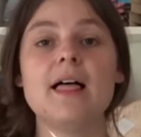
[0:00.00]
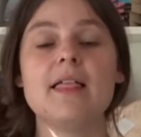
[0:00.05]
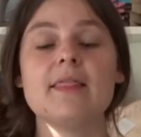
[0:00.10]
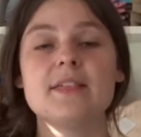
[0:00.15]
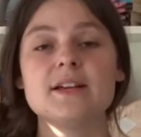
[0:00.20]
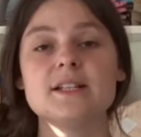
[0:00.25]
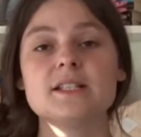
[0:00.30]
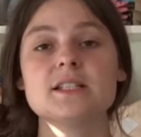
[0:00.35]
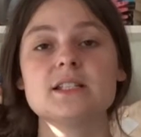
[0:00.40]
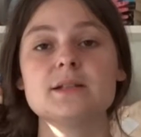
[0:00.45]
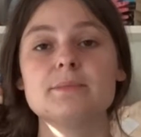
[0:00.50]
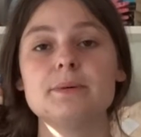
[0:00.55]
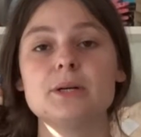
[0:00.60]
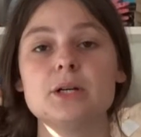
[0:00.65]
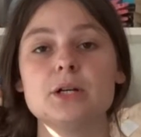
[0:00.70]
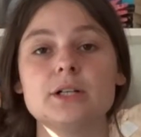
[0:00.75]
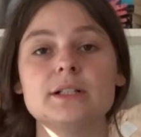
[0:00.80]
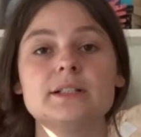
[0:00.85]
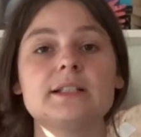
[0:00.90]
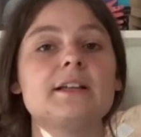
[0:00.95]
This is a
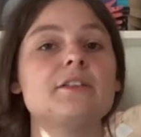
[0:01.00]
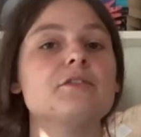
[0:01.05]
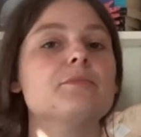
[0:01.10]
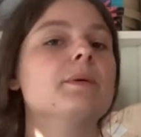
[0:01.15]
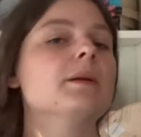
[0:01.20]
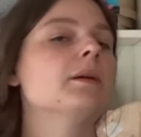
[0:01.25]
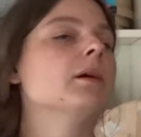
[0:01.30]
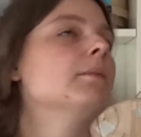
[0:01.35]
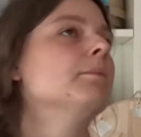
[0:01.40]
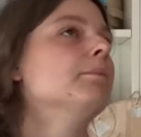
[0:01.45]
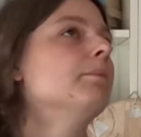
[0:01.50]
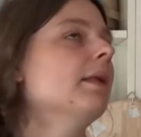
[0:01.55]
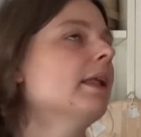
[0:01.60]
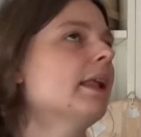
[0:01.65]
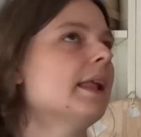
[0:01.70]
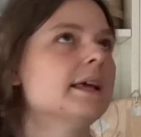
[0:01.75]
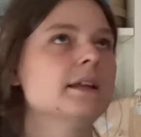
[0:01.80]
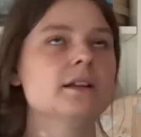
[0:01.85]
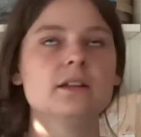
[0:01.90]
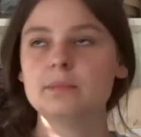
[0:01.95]
book that's been on
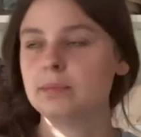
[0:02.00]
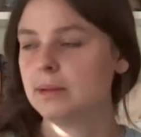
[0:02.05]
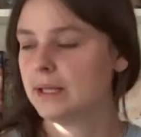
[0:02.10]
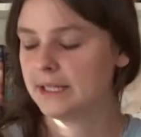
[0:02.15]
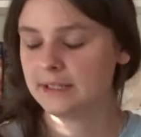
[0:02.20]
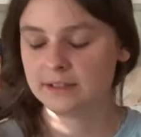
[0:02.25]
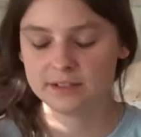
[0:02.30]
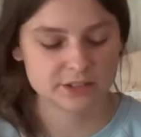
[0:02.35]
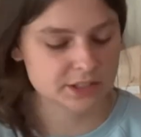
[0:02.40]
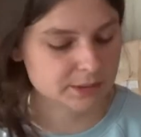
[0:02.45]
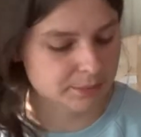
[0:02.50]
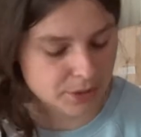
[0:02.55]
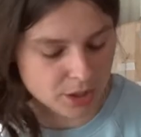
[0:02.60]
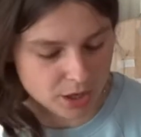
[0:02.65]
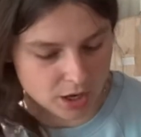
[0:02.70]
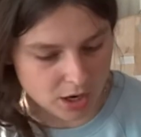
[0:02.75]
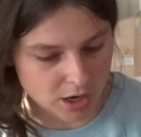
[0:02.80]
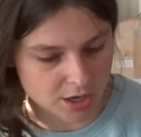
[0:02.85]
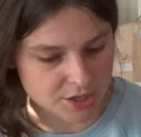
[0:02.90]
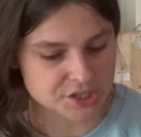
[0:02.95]
plenty
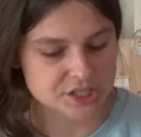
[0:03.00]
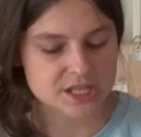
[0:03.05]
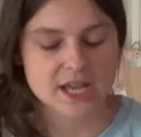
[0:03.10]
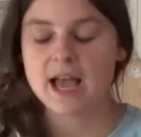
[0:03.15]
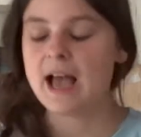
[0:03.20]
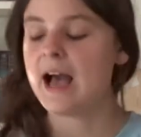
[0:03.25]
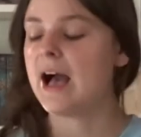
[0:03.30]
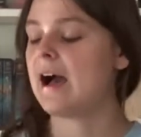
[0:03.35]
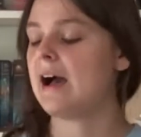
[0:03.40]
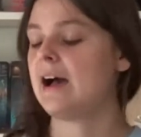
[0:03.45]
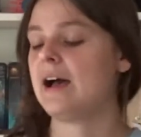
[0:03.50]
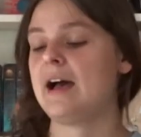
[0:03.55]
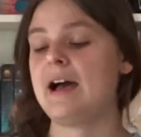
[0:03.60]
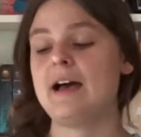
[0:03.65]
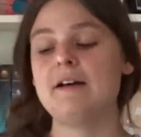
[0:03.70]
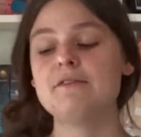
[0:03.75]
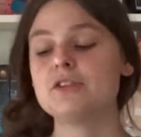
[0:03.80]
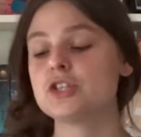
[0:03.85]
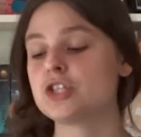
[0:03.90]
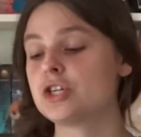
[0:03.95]
TBRs. I
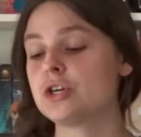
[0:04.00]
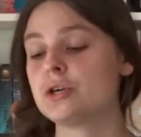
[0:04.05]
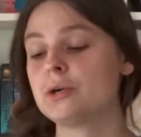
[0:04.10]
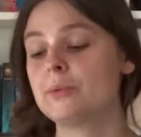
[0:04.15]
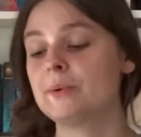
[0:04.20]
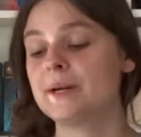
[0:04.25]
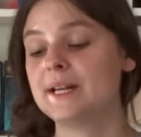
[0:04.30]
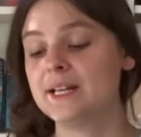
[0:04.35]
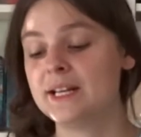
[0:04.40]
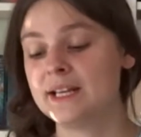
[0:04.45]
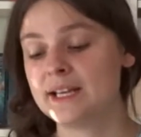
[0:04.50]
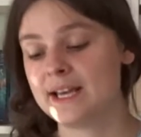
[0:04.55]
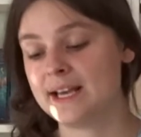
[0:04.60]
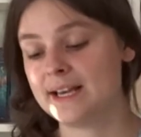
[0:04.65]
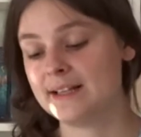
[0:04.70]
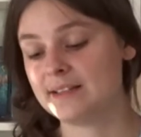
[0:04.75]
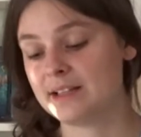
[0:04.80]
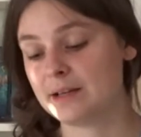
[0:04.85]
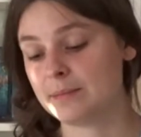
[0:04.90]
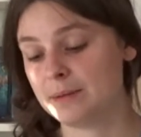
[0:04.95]
have started reading
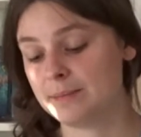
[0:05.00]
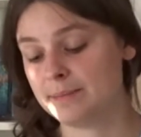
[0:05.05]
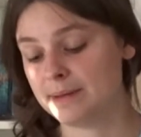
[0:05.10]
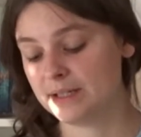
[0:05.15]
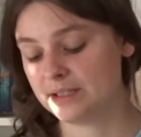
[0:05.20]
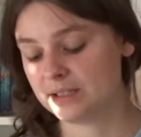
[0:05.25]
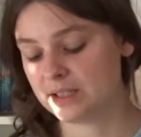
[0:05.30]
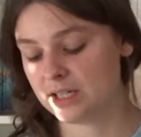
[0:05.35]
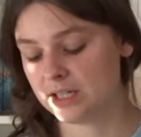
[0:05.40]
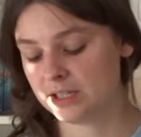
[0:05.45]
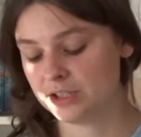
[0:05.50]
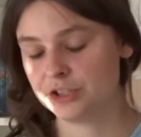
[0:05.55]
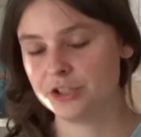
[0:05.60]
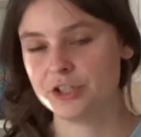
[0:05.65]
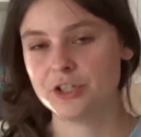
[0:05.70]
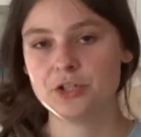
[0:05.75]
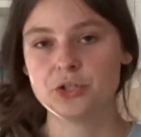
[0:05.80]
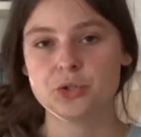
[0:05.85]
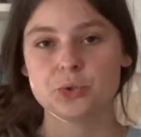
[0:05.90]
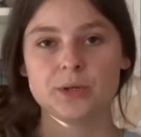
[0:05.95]
it. I'm about
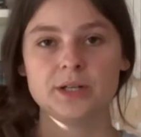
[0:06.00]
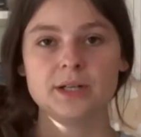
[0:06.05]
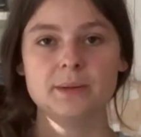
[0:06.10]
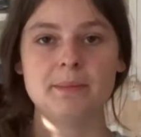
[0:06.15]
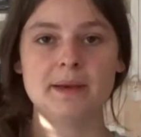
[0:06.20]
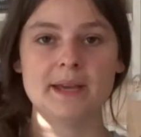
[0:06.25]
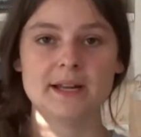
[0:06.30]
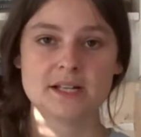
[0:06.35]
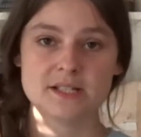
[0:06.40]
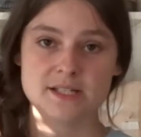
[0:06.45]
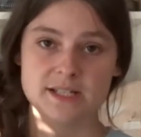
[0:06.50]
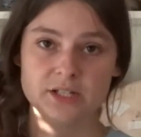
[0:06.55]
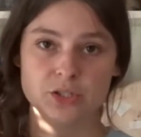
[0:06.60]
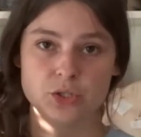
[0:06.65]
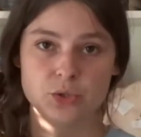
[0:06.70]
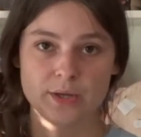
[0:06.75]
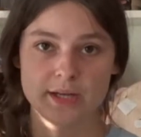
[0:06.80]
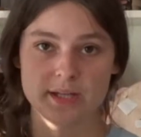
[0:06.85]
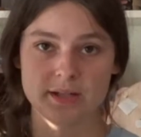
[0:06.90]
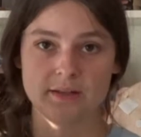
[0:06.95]
120 pages
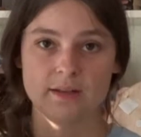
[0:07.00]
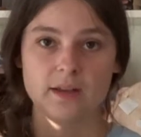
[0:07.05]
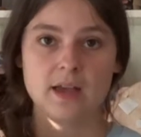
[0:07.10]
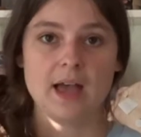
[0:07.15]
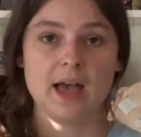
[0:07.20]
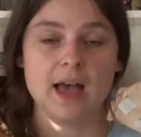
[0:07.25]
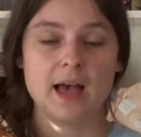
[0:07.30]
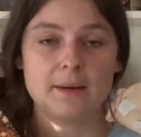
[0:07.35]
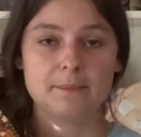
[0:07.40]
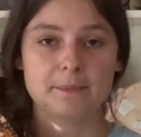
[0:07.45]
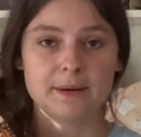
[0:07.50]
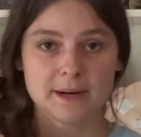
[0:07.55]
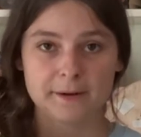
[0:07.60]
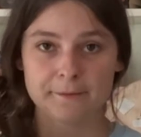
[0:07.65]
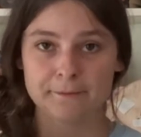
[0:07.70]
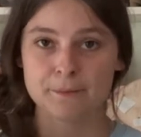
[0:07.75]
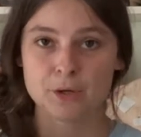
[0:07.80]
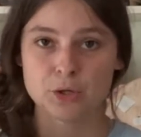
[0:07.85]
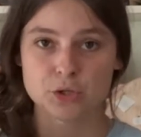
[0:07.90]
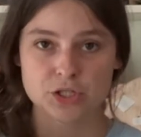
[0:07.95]
into it, but
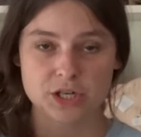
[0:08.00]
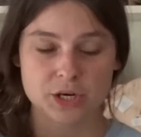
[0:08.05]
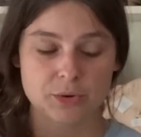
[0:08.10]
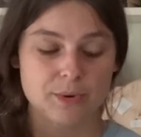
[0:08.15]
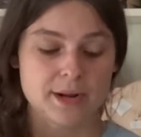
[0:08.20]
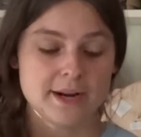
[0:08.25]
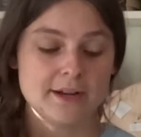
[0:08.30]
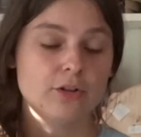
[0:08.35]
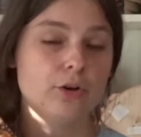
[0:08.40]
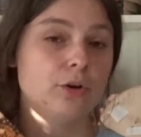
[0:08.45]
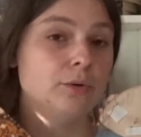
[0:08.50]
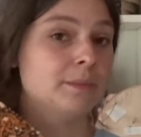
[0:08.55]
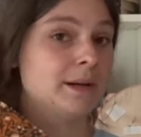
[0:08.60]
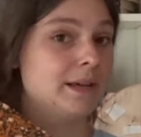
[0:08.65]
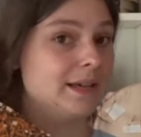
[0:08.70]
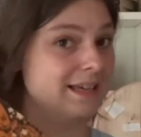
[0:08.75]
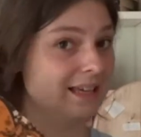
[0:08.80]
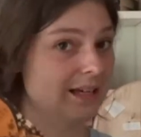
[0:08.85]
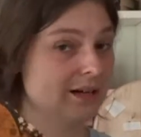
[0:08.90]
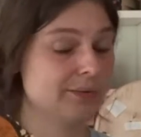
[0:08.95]
I've mostly read it on
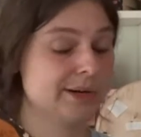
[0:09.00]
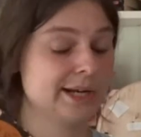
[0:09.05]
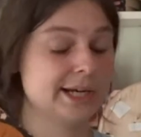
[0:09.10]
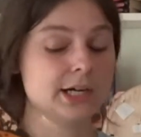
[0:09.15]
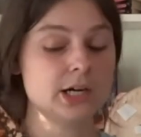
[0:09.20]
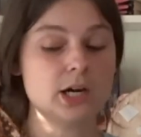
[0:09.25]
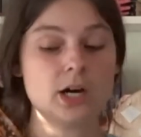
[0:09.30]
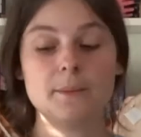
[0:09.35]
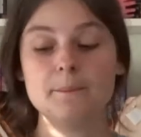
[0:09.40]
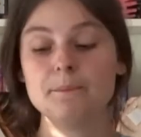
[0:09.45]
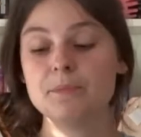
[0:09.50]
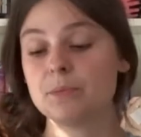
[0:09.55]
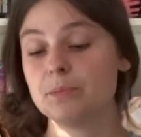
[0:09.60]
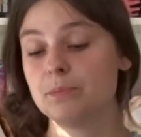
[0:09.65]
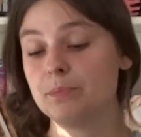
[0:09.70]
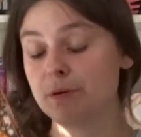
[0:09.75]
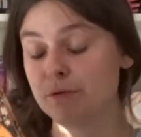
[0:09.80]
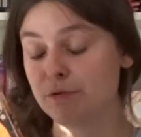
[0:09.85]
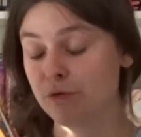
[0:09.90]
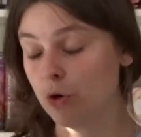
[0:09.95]
my e-reader
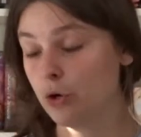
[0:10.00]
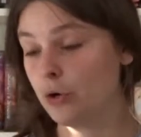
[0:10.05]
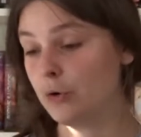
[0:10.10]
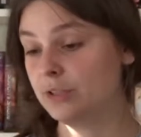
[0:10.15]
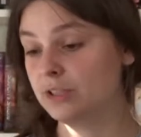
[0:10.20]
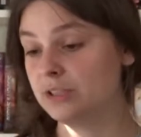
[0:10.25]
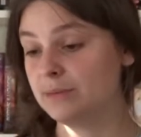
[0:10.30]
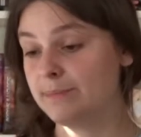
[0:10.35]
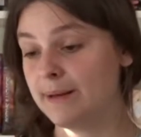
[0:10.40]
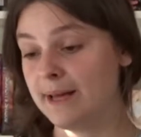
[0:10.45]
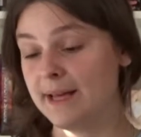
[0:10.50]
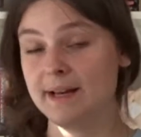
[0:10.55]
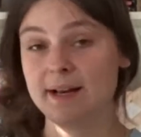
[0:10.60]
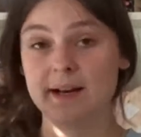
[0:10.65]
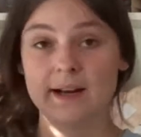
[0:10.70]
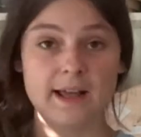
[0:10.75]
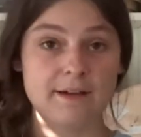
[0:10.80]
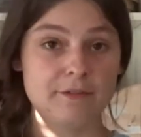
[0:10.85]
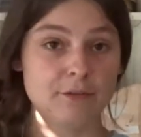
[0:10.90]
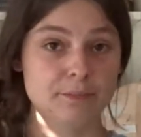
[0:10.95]
before going to bed,
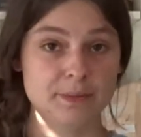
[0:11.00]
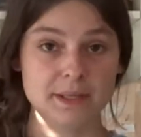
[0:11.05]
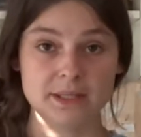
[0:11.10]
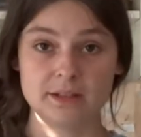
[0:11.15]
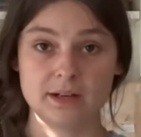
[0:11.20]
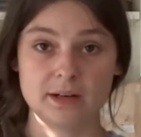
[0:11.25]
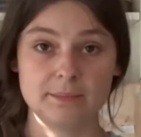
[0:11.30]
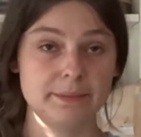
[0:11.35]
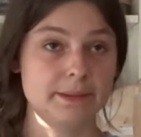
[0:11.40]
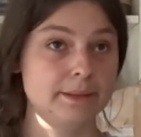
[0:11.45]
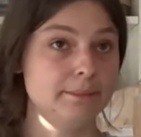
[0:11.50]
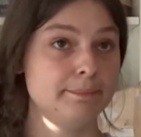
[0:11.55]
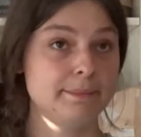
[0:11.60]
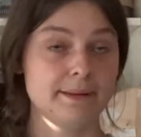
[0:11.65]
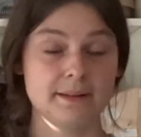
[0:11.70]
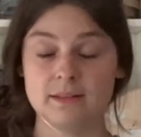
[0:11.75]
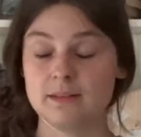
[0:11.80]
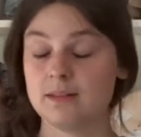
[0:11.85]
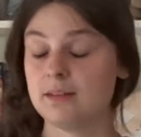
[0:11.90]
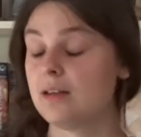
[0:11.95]
and I haven't picked it up in
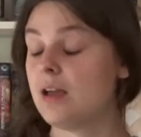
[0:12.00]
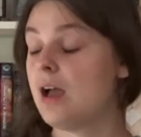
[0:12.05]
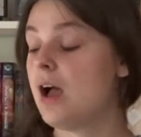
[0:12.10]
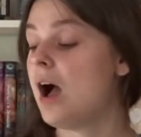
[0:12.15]
months.